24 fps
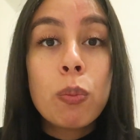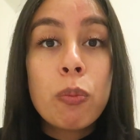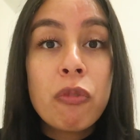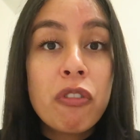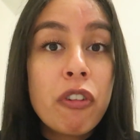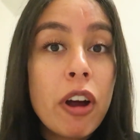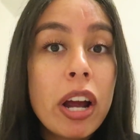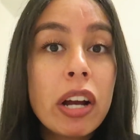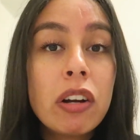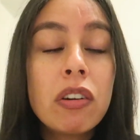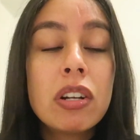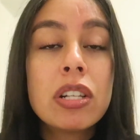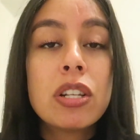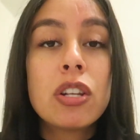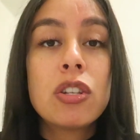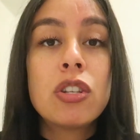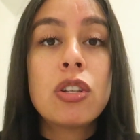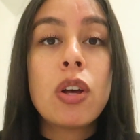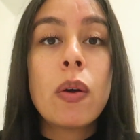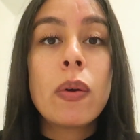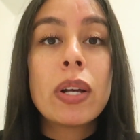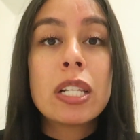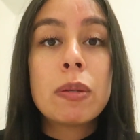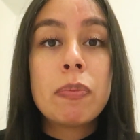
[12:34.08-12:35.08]
fragrance is
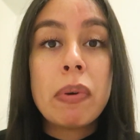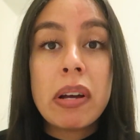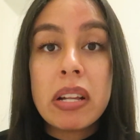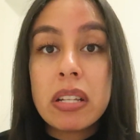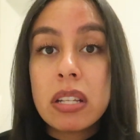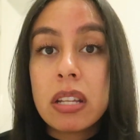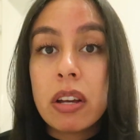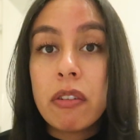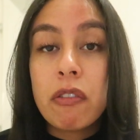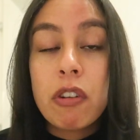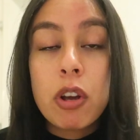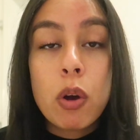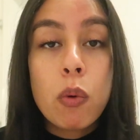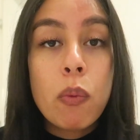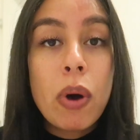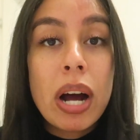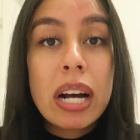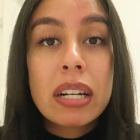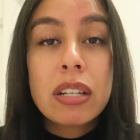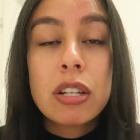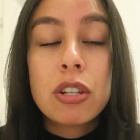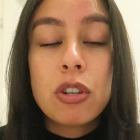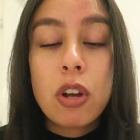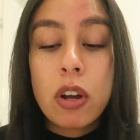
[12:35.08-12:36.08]
so expensive, your
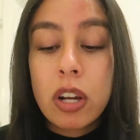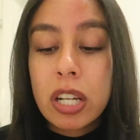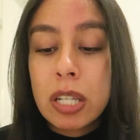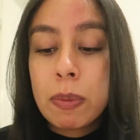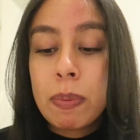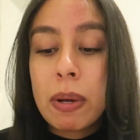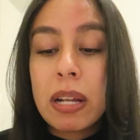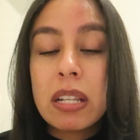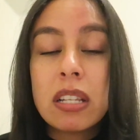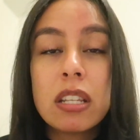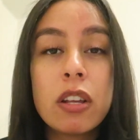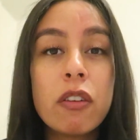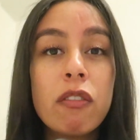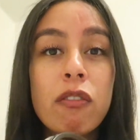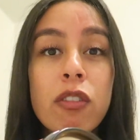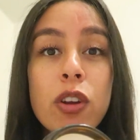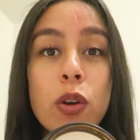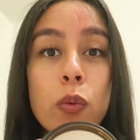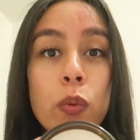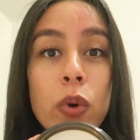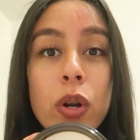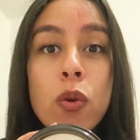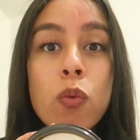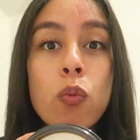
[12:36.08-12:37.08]
wax is so expensive,
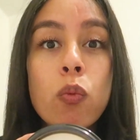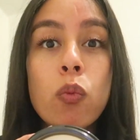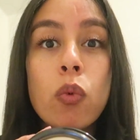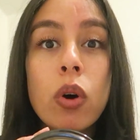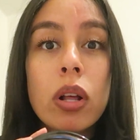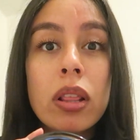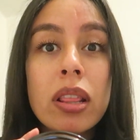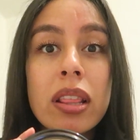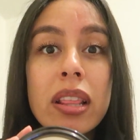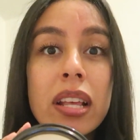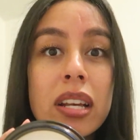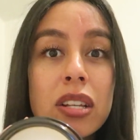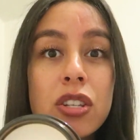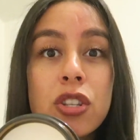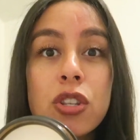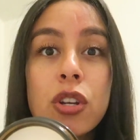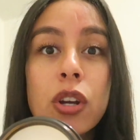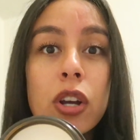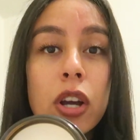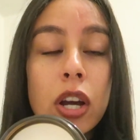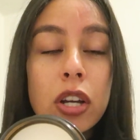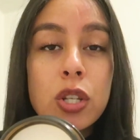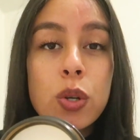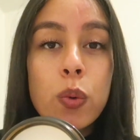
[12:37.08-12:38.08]
you wouldn't want this to
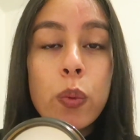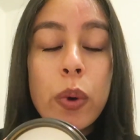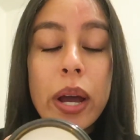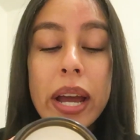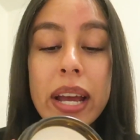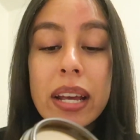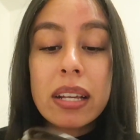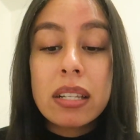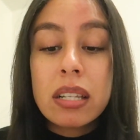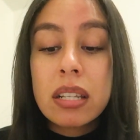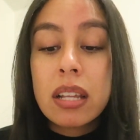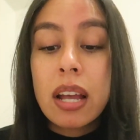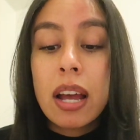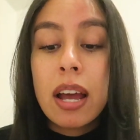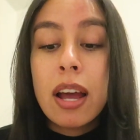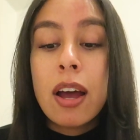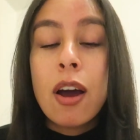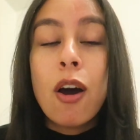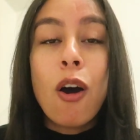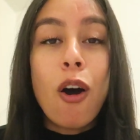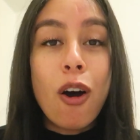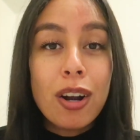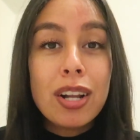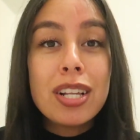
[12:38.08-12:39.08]
go to waste.
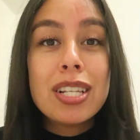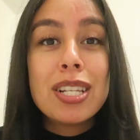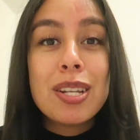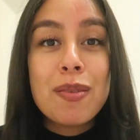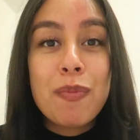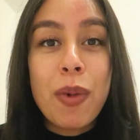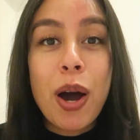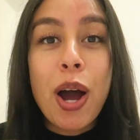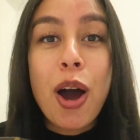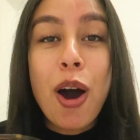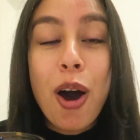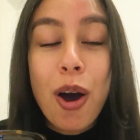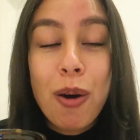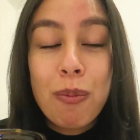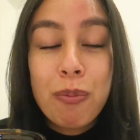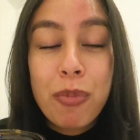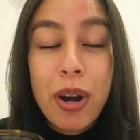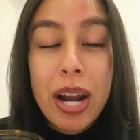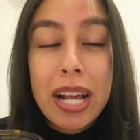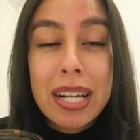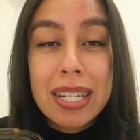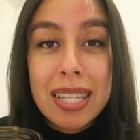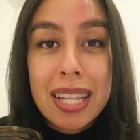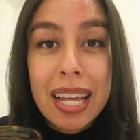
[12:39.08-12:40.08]
Honestly, my heart
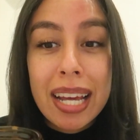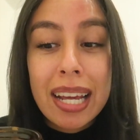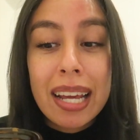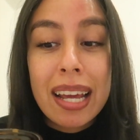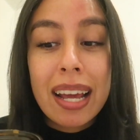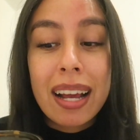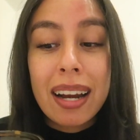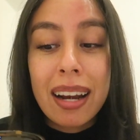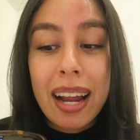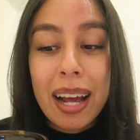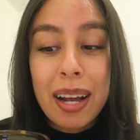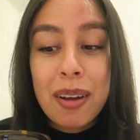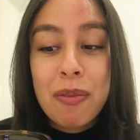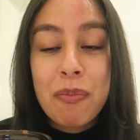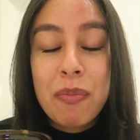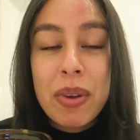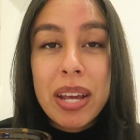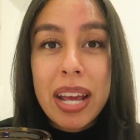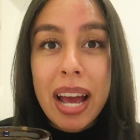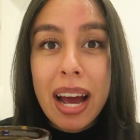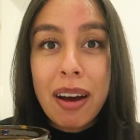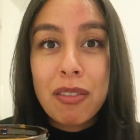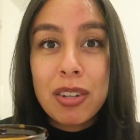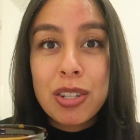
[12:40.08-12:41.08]
breaks thinking like
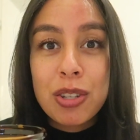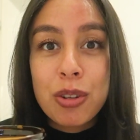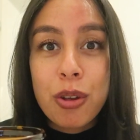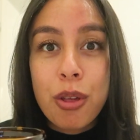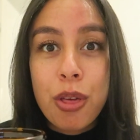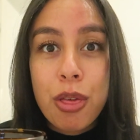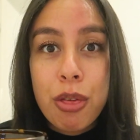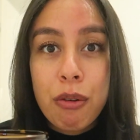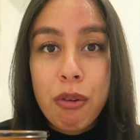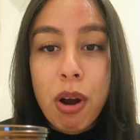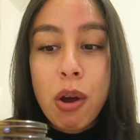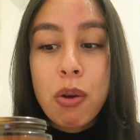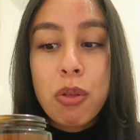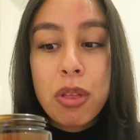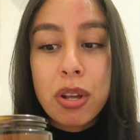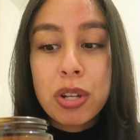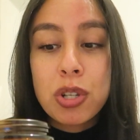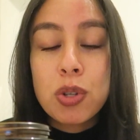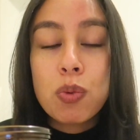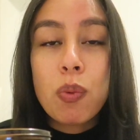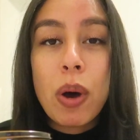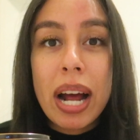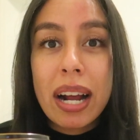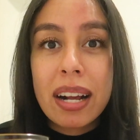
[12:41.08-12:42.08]
me having to throw
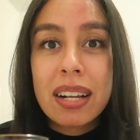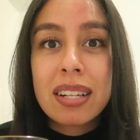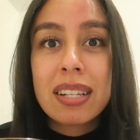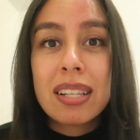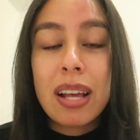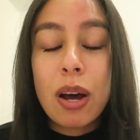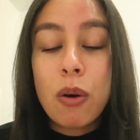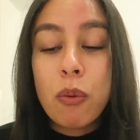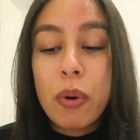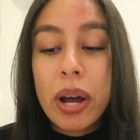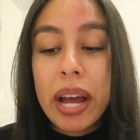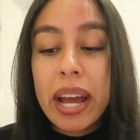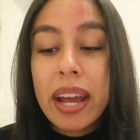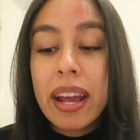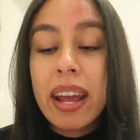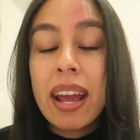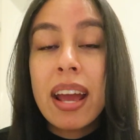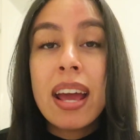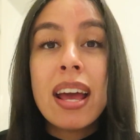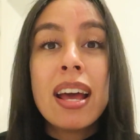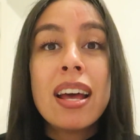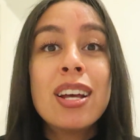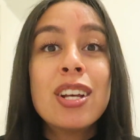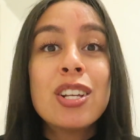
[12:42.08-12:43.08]
this wax away.
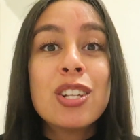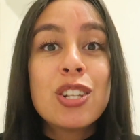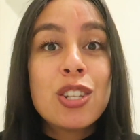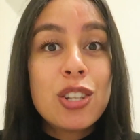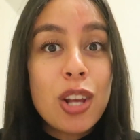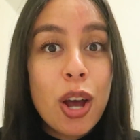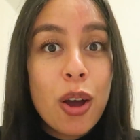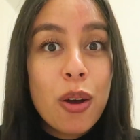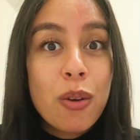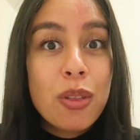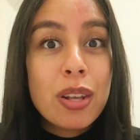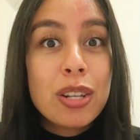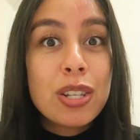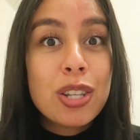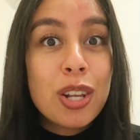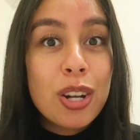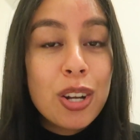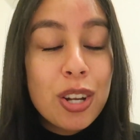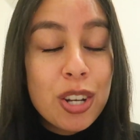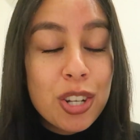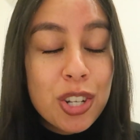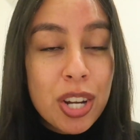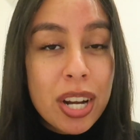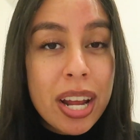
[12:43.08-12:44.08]
So the
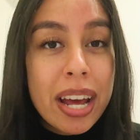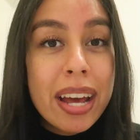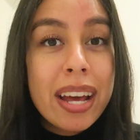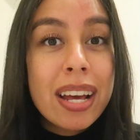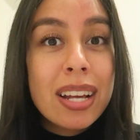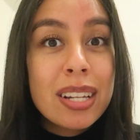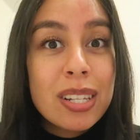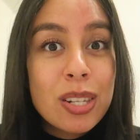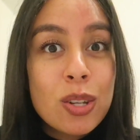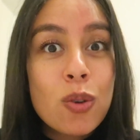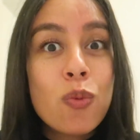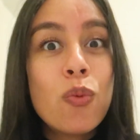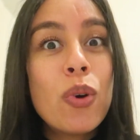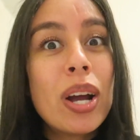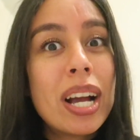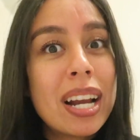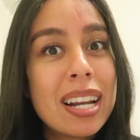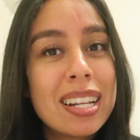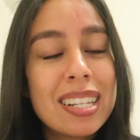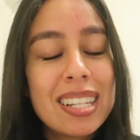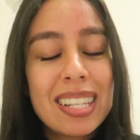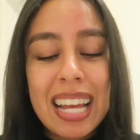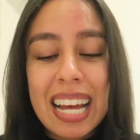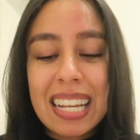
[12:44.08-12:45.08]
solution is
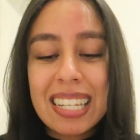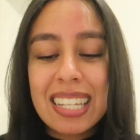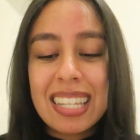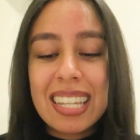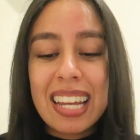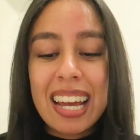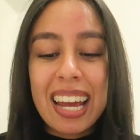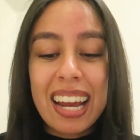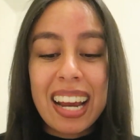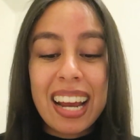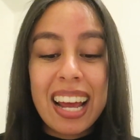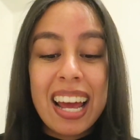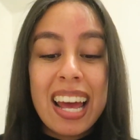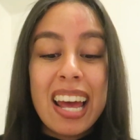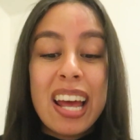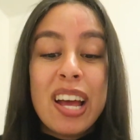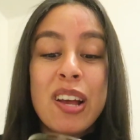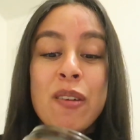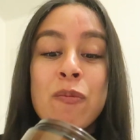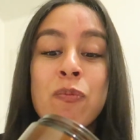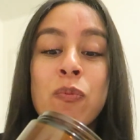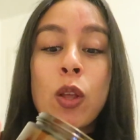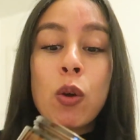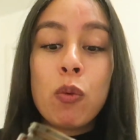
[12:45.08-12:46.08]
wickless testing.
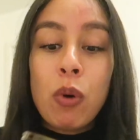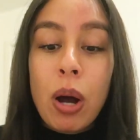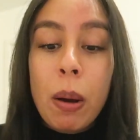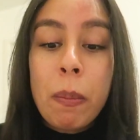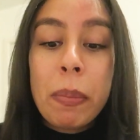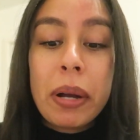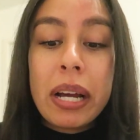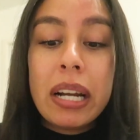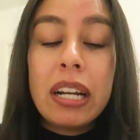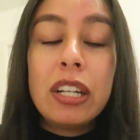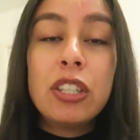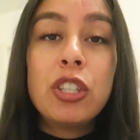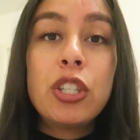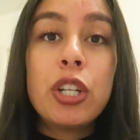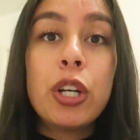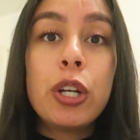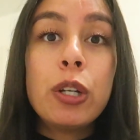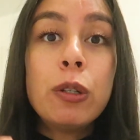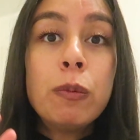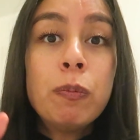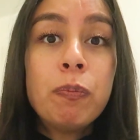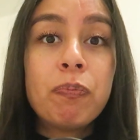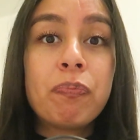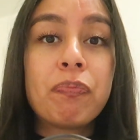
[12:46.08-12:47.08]
What I'm gonna
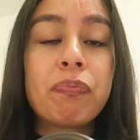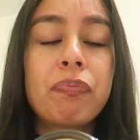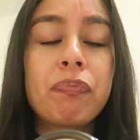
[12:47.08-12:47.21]
do,